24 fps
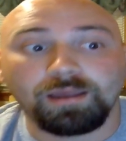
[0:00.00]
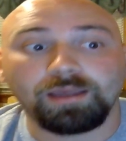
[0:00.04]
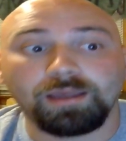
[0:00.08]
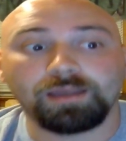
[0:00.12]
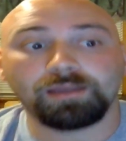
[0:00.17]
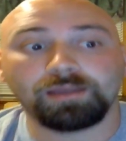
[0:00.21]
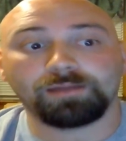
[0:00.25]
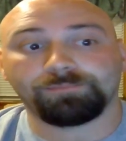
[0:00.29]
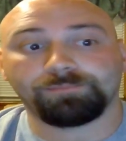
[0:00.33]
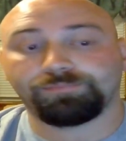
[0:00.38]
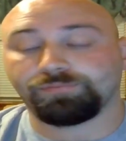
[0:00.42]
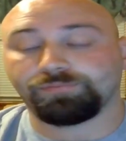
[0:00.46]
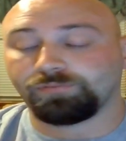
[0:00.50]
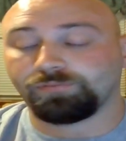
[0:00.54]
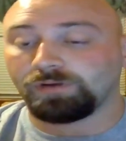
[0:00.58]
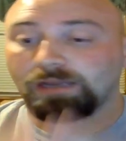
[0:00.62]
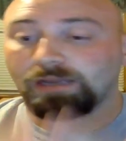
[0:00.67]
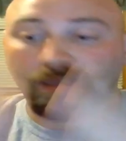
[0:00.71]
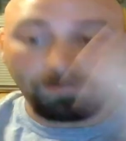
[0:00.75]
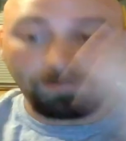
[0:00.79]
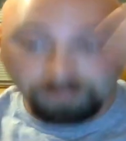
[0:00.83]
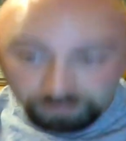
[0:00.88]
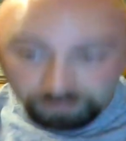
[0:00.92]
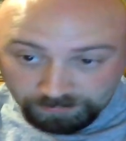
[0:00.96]
And
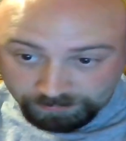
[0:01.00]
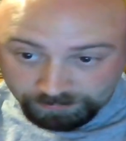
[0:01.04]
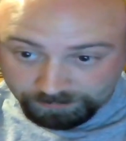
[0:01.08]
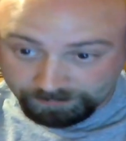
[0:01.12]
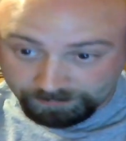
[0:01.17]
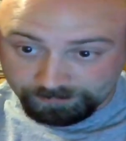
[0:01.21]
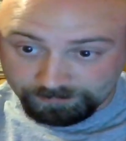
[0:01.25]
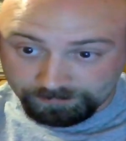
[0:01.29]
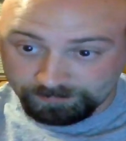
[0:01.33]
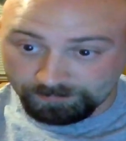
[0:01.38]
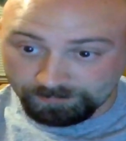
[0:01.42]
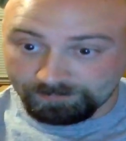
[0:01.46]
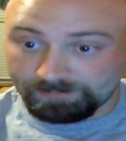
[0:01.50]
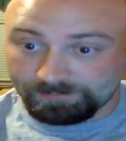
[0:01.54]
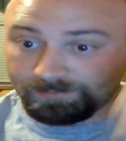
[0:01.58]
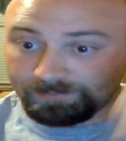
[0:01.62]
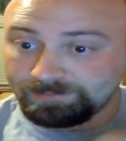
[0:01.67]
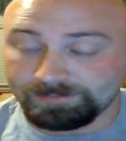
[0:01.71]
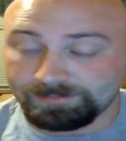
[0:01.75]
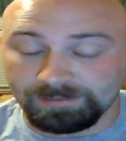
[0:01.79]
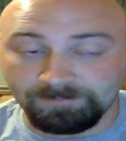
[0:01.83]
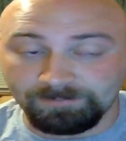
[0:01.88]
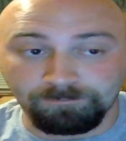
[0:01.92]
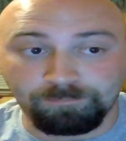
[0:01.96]
probably
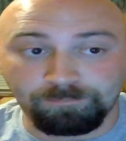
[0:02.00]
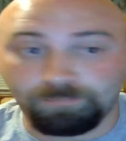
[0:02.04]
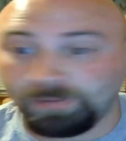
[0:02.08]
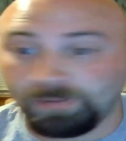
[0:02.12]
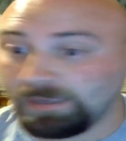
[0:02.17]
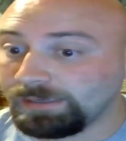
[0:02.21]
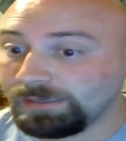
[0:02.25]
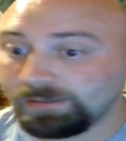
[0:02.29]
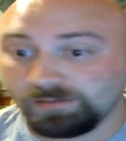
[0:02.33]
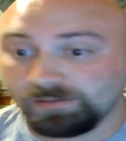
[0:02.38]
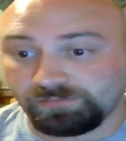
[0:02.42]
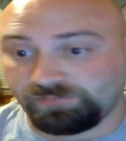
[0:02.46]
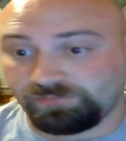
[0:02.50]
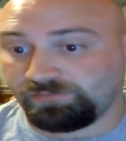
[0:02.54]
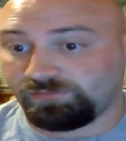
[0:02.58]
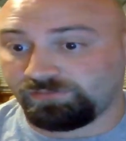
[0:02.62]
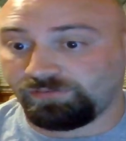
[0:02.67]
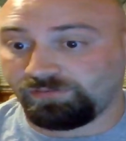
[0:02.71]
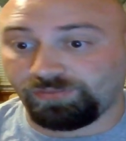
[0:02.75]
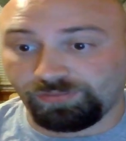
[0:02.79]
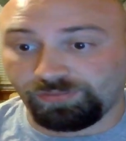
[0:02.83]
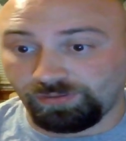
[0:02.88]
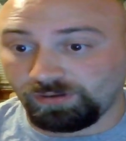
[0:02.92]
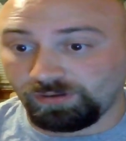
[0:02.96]
the
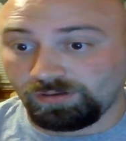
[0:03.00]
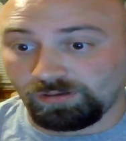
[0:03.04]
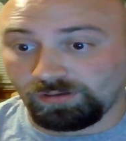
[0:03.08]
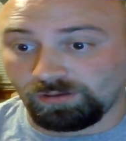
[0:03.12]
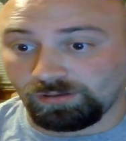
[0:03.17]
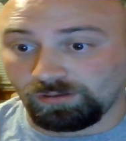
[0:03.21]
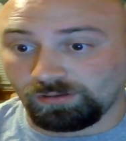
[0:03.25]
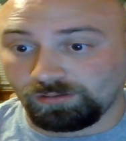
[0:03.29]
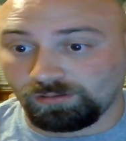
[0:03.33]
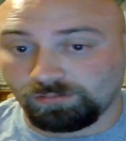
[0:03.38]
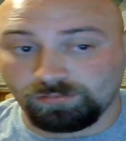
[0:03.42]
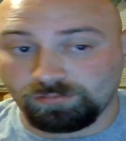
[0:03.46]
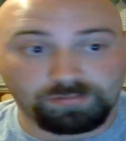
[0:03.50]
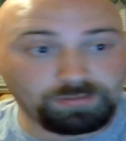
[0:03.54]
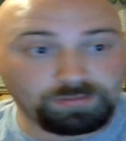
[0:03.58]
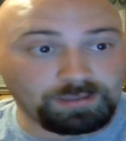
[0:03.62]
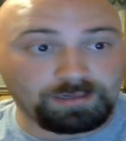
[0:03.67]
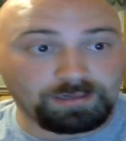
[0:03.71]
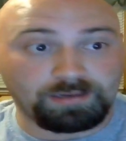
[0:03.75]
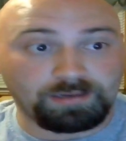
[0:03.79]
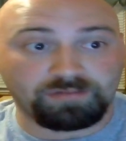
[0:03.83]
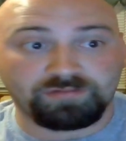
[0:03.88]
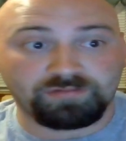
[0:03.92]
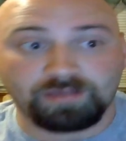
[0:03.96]
biggest thing
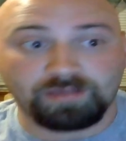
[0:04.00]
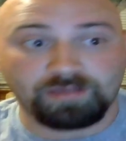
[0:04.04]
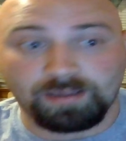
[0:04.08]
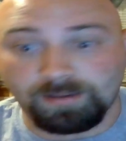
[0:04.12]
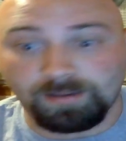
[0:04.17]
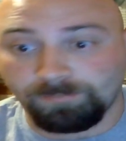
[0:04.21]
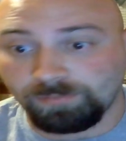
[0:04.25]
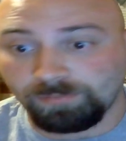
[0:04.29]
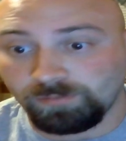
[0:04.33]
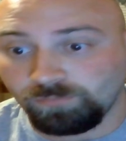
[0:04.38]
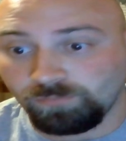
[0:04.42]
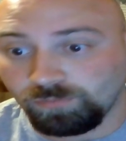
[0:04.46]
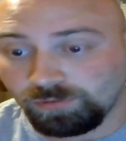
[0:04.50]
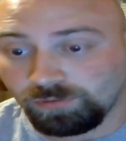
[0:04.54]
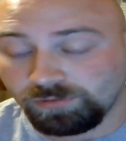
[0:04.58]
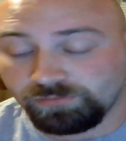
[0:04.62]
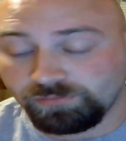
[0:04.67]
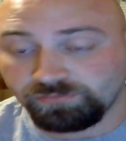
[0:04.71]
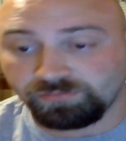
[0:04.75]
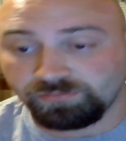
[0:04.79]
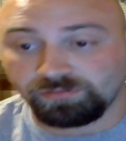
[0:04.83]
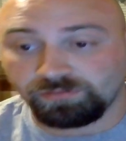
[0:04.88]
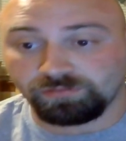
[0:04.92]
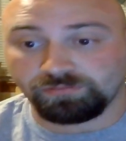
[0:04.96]
that has happened
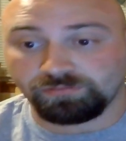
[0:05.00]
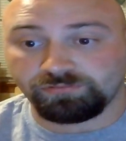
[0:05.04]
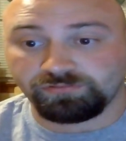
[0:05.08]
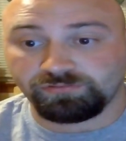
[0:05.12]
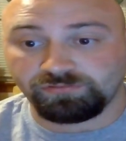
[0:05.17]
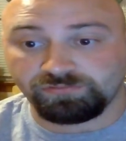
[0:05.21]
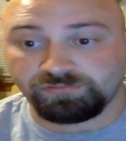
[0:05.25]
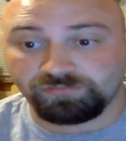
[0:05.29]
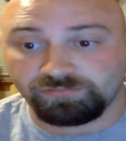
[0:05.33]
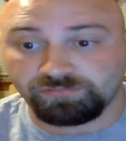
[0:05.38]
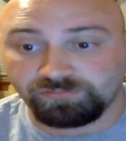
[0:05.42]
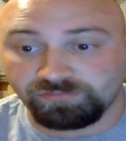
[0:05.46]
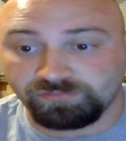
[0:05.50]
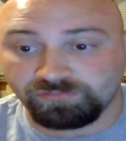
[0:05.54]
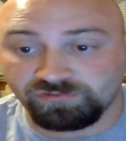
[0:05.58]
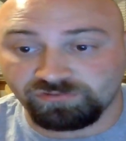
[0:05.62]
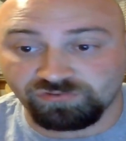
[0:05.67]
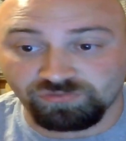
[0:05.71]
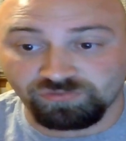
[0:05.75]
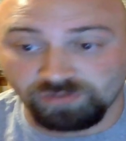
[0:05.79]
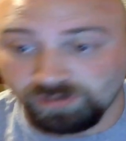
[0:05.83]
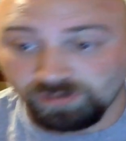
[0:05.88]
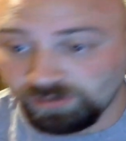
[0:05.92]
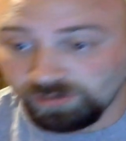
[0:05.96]
was the
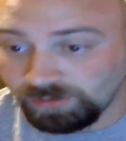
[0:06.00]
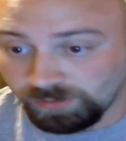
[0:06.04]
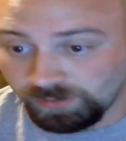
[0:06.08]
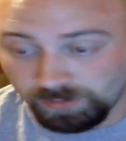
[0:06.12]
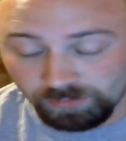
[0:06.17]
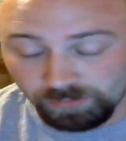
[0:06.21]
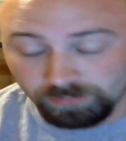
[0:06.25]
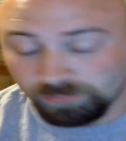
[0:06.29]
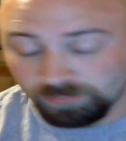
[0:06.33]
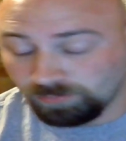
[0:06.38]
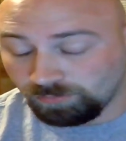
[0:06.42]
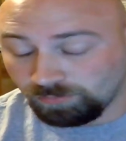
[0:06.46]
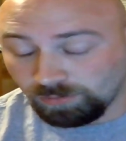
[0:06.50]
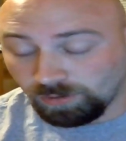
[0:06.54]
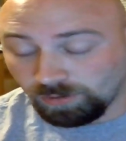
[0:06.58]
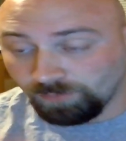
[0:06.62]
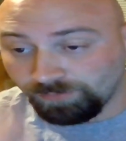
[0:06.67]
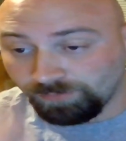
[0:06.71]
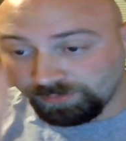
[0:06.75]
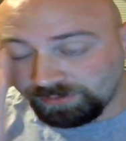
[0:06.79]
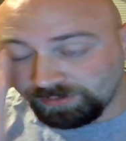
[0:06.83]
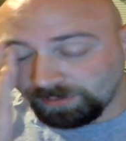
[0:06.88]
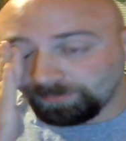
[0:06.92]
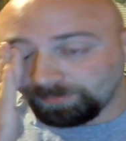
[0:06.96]
string
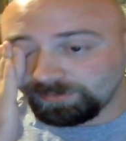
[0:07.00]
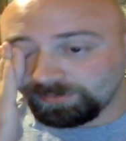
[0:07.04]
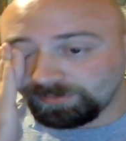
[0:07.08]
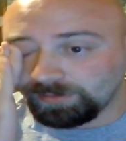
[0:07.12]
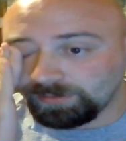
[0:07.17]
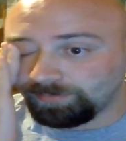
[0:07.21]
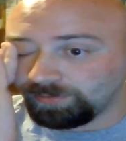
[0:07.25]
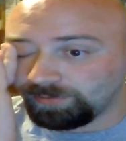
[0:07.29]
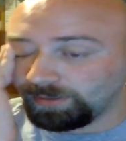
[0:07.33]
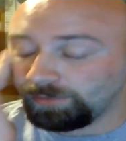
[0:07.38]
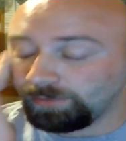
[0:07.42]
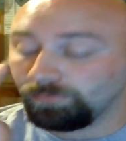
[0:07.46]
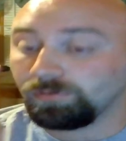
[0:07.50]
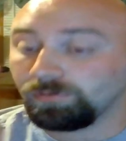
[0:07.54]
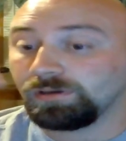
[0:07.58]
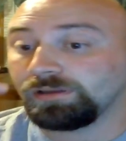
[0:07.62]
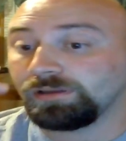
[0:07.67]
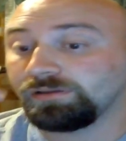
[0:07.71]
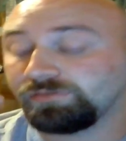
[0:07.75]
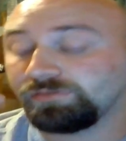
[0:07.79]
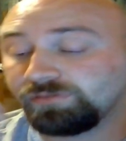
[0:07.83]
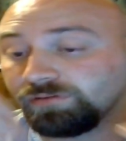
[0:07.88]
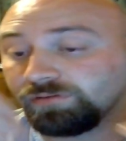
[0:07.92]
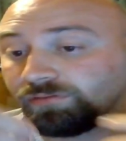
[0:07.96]
of the WWE
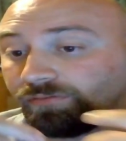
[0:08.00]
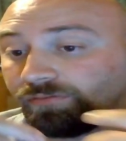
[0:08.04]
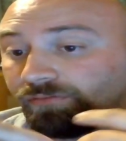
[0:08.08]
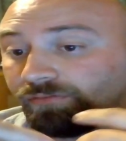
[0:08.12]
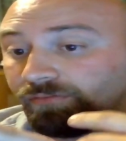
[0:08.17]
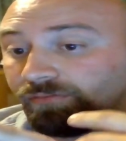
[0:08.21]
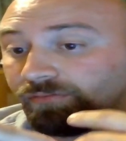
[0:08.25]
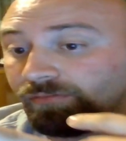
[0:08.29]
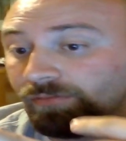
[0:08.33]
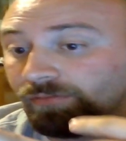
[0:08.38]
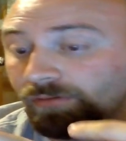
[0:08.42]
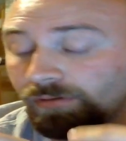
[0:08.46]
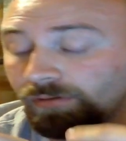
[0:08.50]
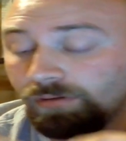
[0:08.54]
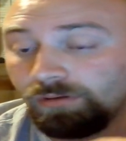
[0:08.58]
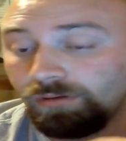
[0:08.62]
releases